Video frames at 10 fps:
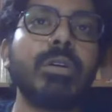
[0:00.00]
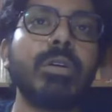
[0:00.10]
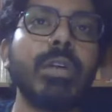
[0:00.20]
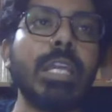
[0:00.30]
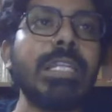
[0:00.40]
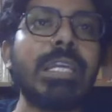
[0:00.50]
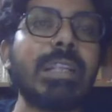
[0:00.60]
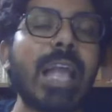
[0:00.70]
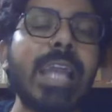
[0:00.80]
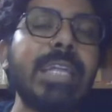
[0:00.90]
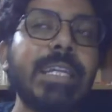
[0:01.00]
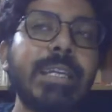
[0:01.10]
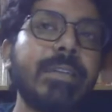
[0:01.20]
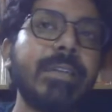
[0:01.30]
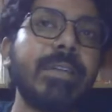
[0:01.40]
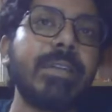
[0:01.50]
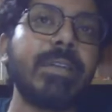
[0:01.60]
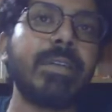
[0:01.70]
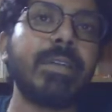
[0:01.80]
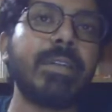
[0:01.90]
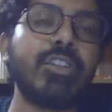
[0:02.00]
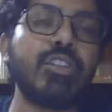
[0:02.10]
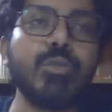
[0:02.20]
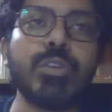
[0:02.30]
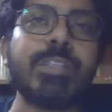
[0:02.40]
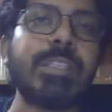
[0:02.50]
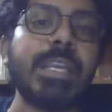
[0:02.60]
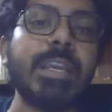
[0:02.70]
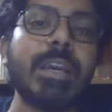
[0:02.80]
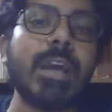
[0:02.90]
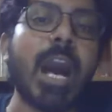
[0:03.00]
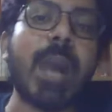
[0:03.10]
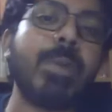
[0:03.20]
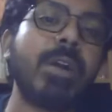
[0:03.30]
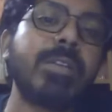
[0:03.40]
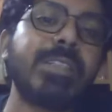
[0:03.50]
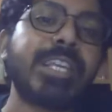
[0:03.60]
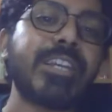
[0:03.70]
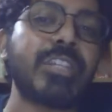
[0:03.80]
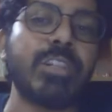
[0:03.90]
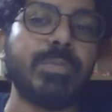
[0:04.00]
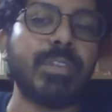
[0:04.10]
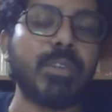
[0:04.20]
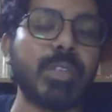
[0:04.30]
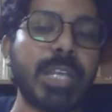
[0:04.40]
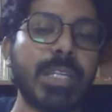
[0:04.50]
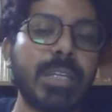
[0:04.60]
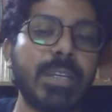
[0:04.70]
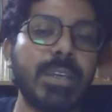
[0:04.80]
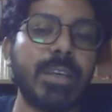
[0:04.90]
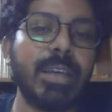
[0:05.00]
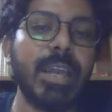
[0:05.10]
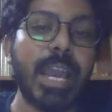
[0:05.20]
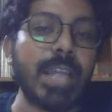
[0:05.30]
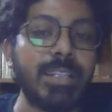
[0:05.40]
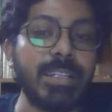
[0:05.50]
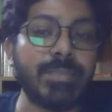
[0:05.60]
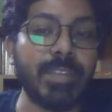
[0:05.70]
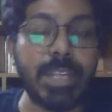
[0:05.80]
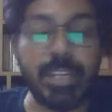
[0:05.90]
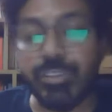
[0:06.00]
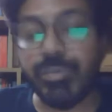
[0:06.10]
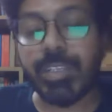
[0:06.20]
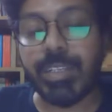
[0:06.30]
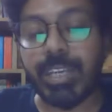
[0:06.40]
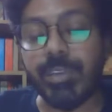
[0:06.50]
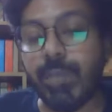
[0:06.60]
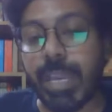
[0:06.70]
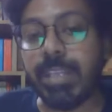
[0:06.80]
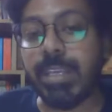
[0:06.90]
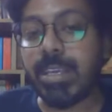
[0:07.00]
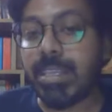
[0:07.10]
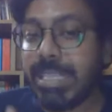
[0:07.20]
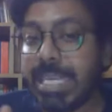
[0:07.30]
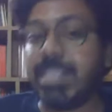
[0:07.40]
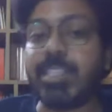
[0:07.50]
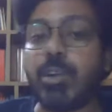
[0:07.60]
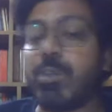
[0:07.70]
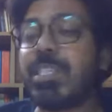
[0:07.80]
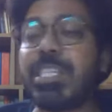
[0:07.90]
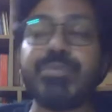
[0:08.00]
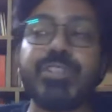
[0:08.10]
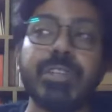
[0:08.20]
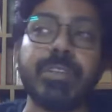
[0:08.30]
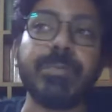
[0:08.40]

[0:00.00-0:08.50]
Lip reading: inclining towards the upper section of the society. And it is very interesting when this conception